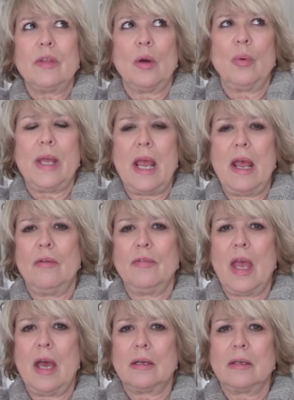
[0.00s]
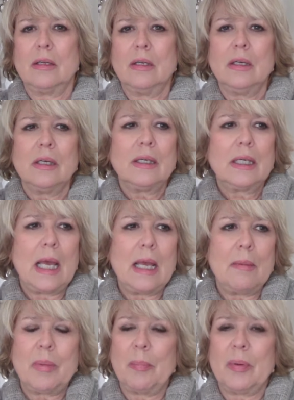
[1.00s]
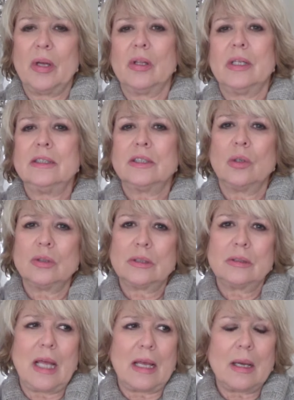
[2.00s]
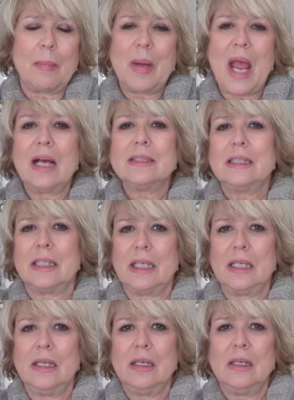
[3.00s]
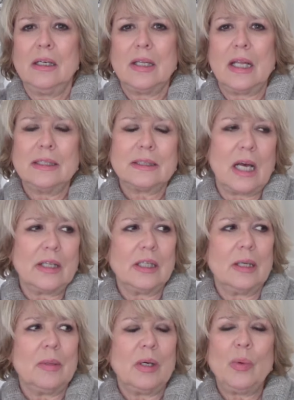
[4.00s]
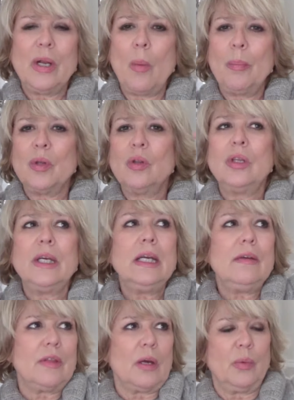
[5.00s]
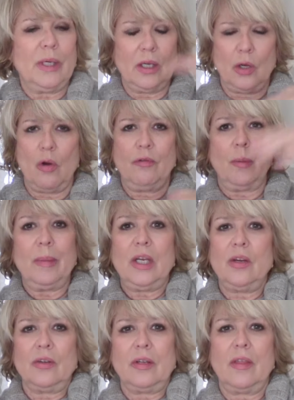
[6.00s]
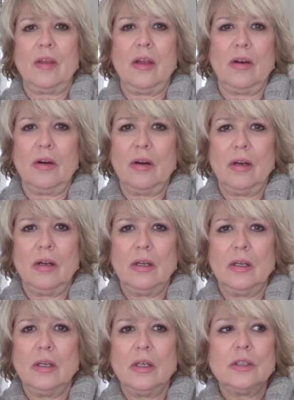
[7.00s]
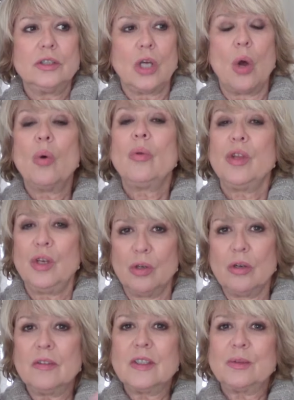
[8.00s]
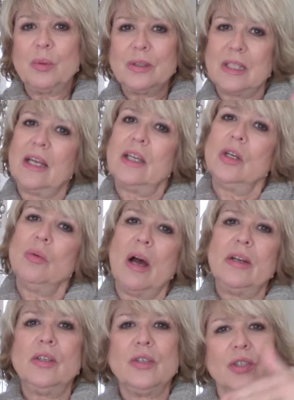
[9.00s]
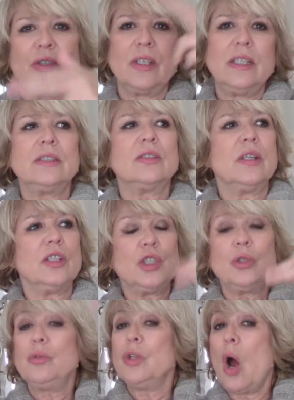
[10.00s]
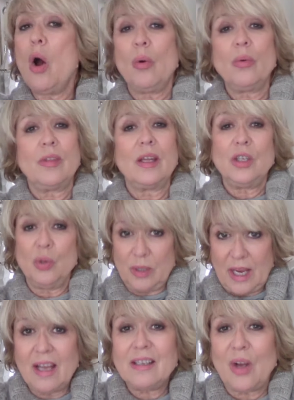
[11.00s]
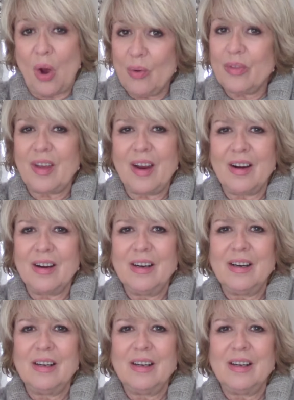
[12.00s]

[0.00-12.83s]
that we have that capabilities, those, that capacity that is unlimited. We don't believe that we can go from here to here. So the universe will take you on your journey so that you know that you can go there.